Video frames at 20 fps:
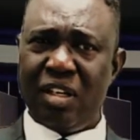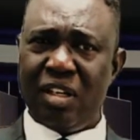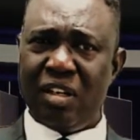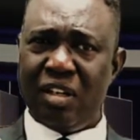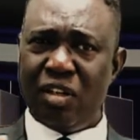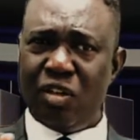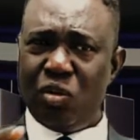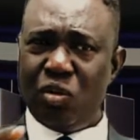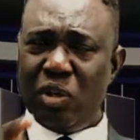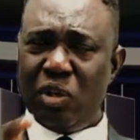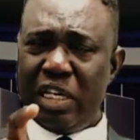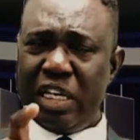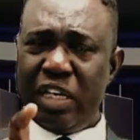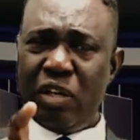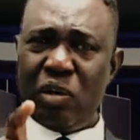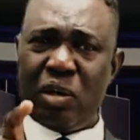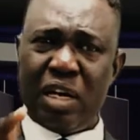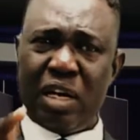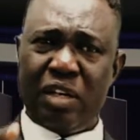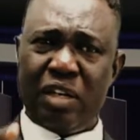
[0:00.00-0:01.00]
You lay
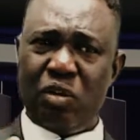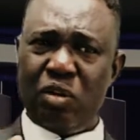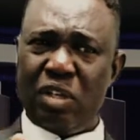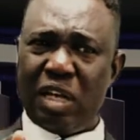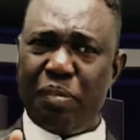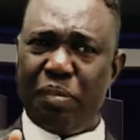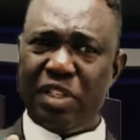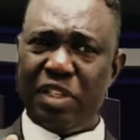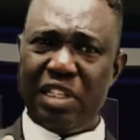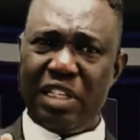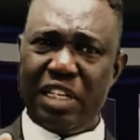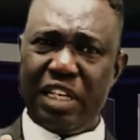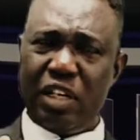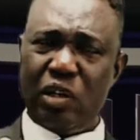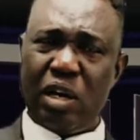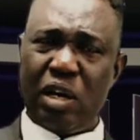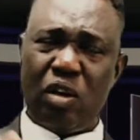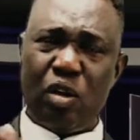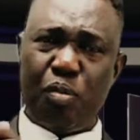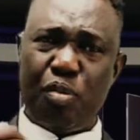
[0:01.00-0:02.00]
your hand, you that person lay your
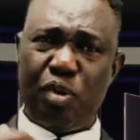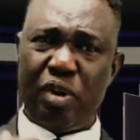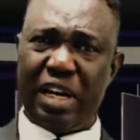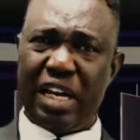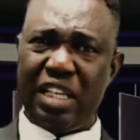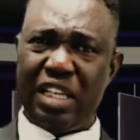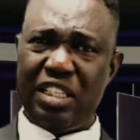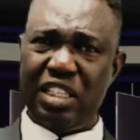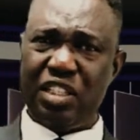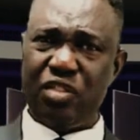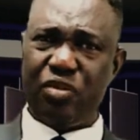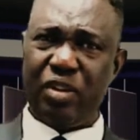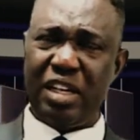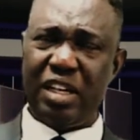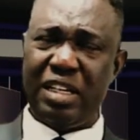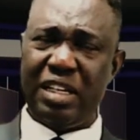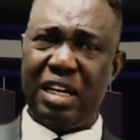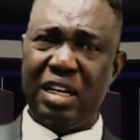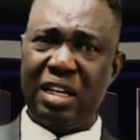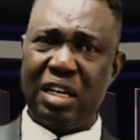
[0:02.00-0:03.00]
hand upon that chest right
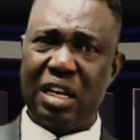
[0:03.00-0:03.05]
now.